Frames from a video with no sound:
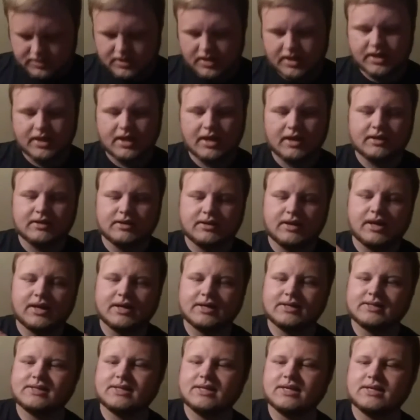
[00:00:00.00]
going to take out, and
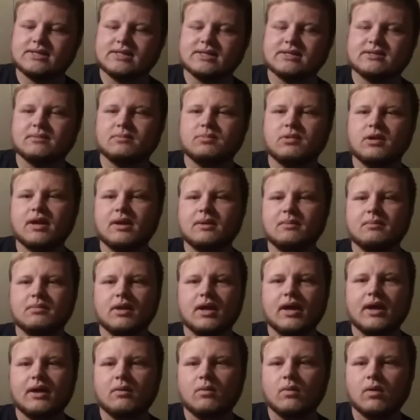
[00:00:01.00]
like I said, it's just a plain
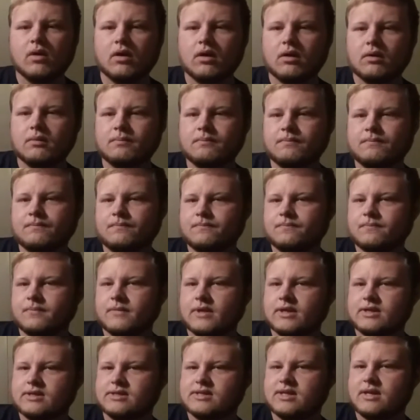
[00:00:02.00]
black worm,
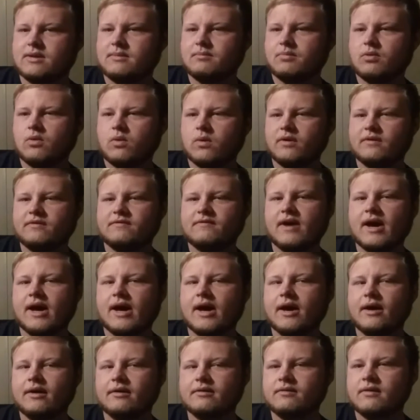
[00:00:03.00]

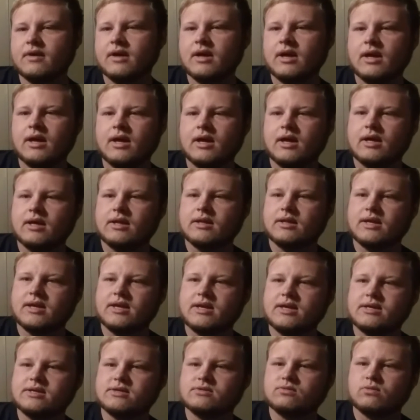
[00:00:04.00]
7.5.
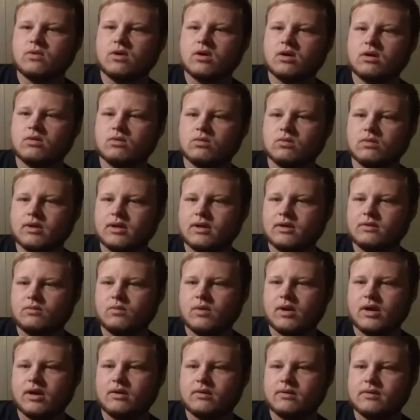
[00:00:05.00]
These work really
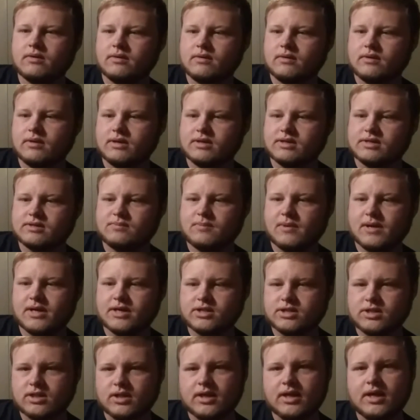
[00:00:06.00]
well,
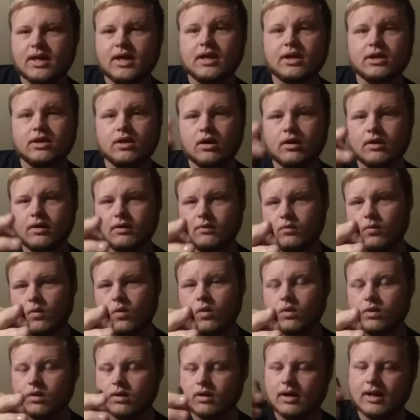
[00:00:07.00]
especially in dirty
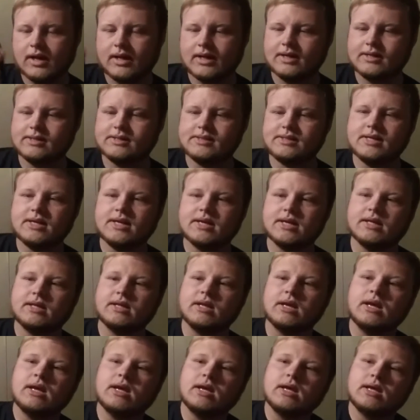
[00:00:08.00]
water, like I said.